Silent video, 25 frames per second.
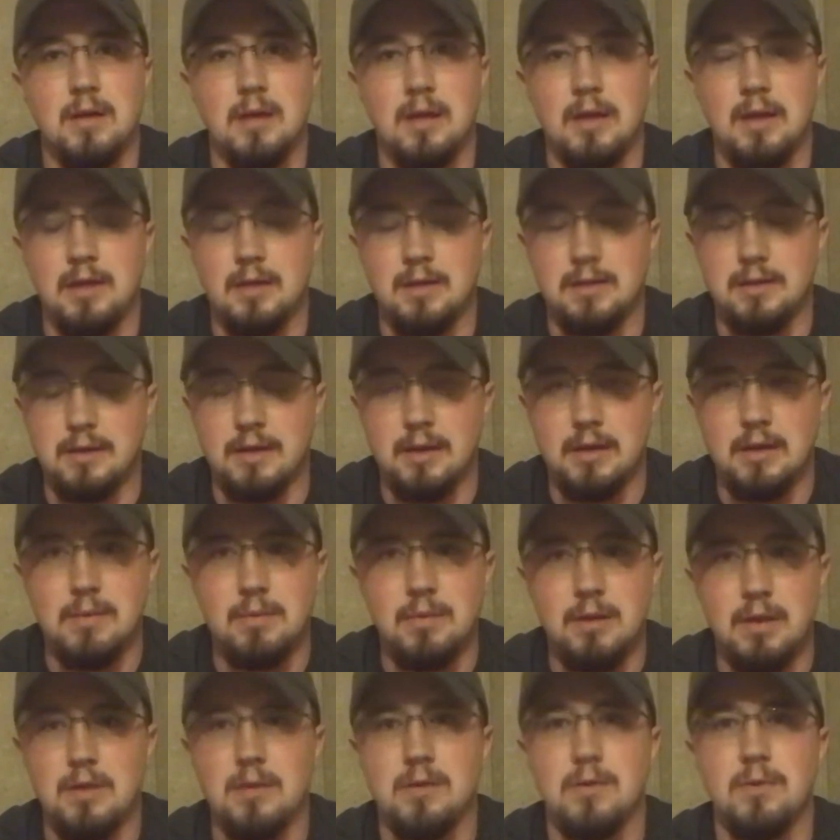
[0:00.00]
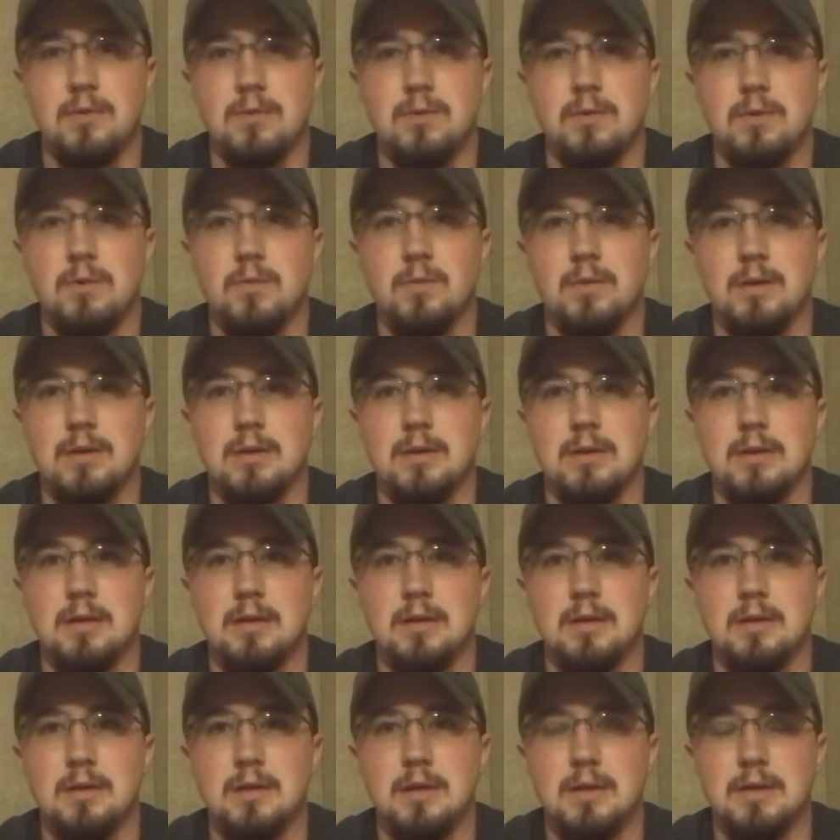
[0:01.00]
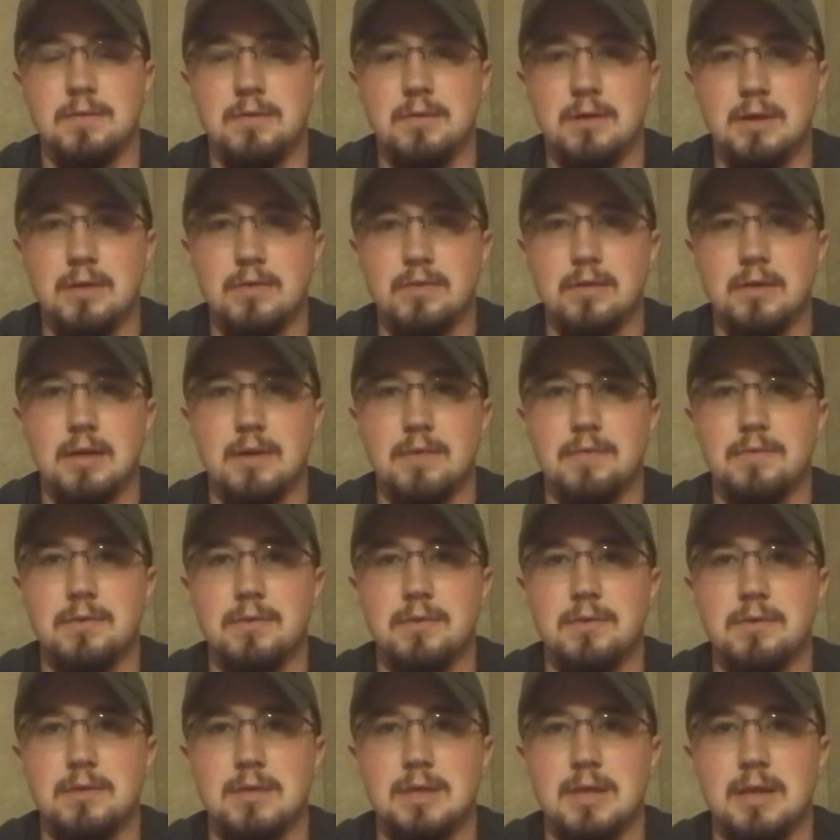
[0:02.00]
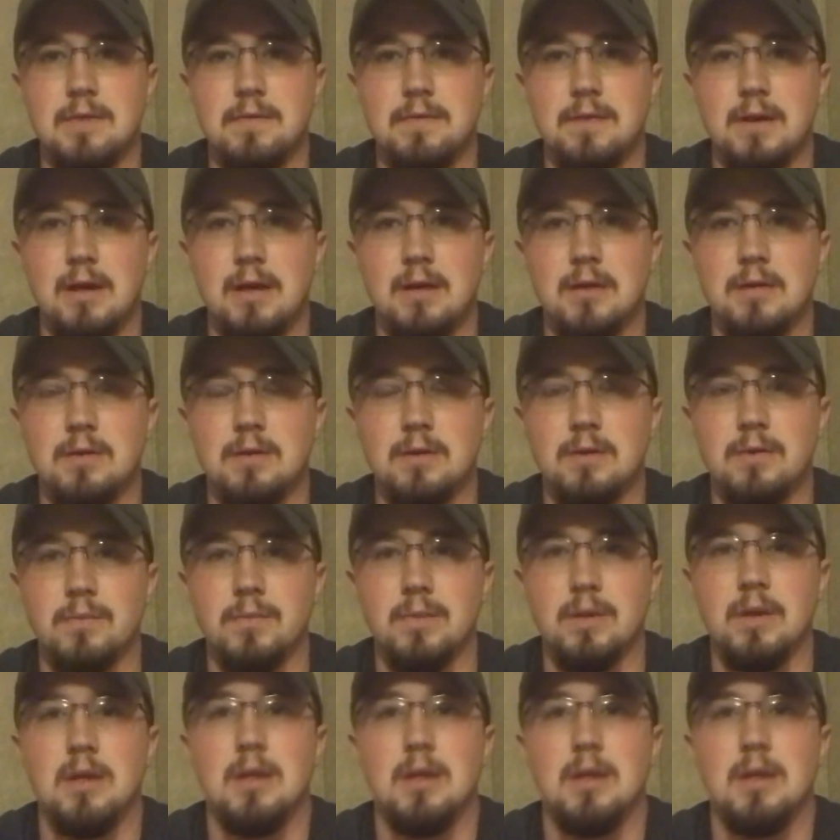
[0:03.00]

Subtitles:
and think about going home at the end of the day if you ever have to use that firearm.